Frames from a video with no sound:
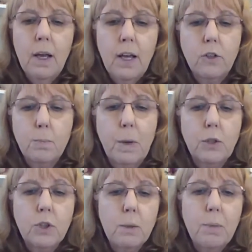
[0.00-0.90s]

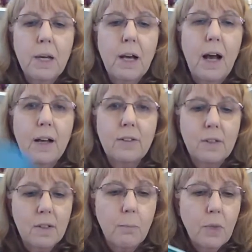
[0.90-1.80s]
especially
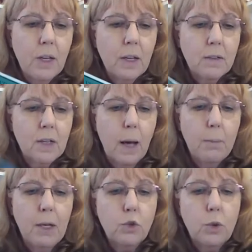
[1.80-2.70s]
because something is
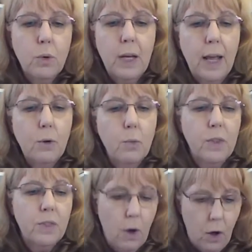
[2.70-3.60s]
coming to an end
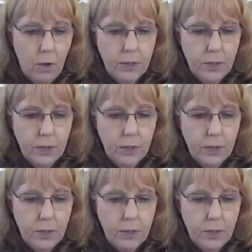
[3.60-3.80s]
with all